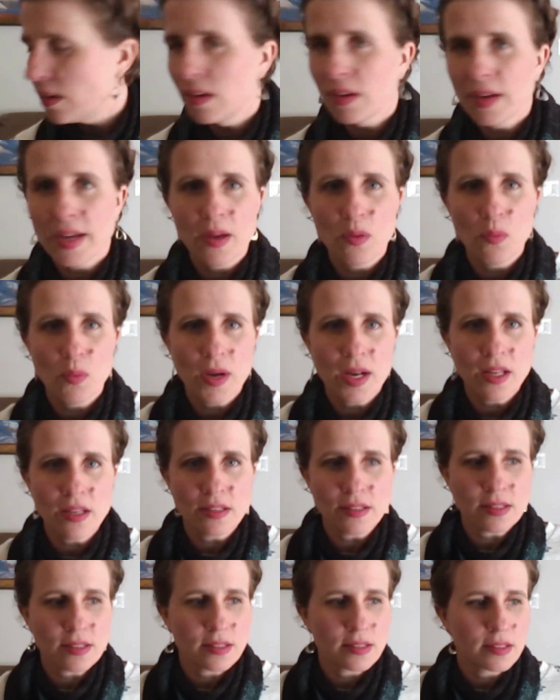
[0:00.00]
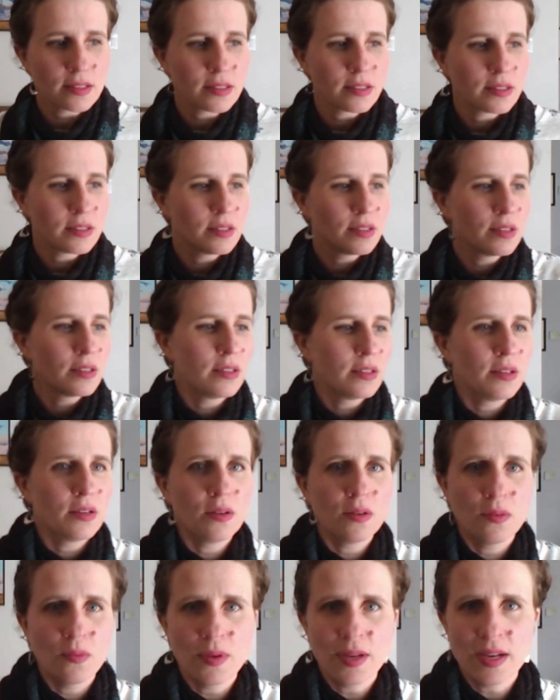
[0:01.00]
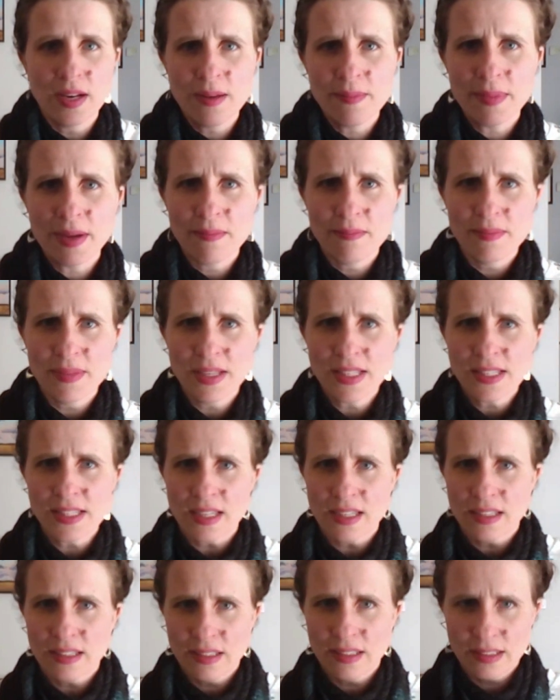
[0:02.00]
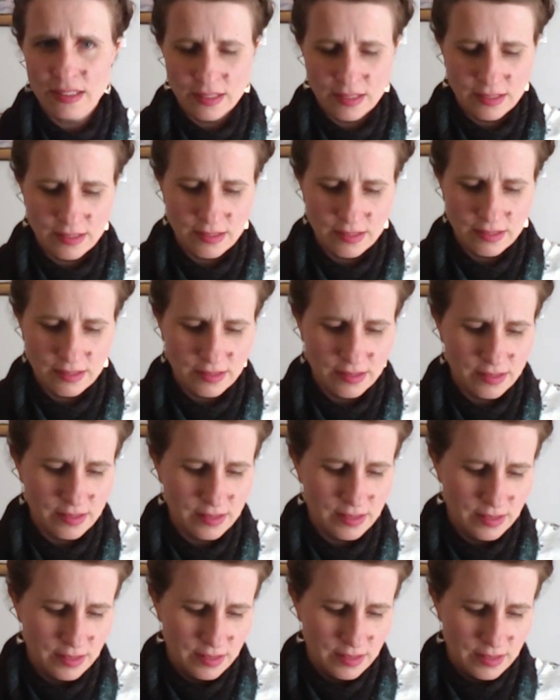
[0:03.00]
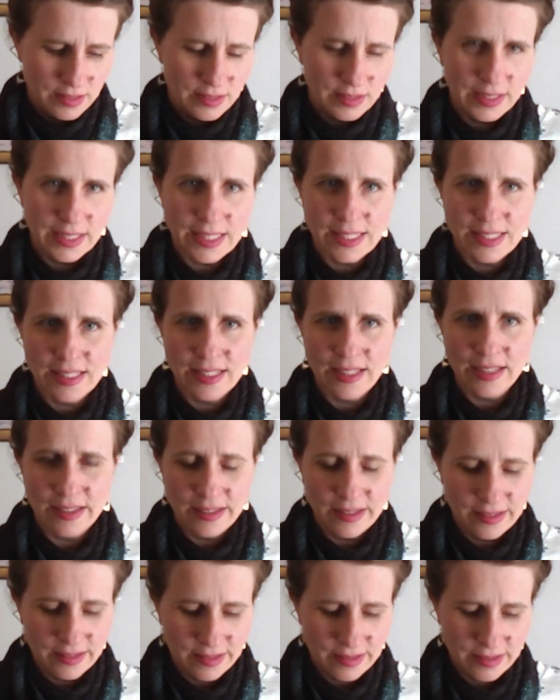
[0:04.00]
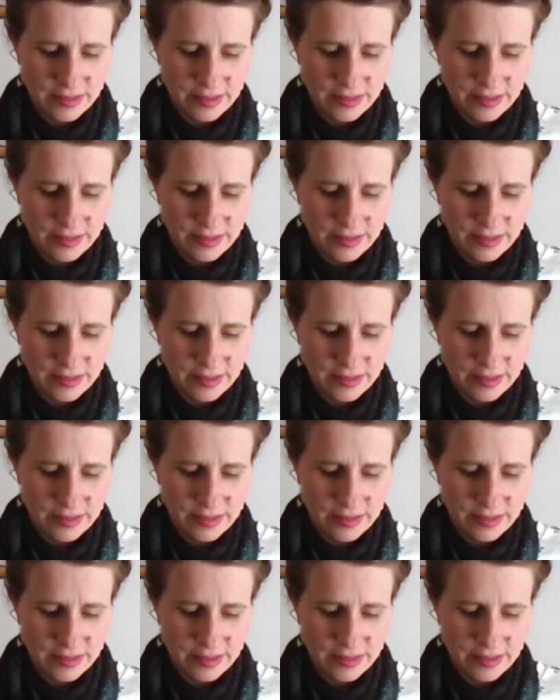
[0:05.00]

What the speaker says: Okay, what else? am I missing? Let's see.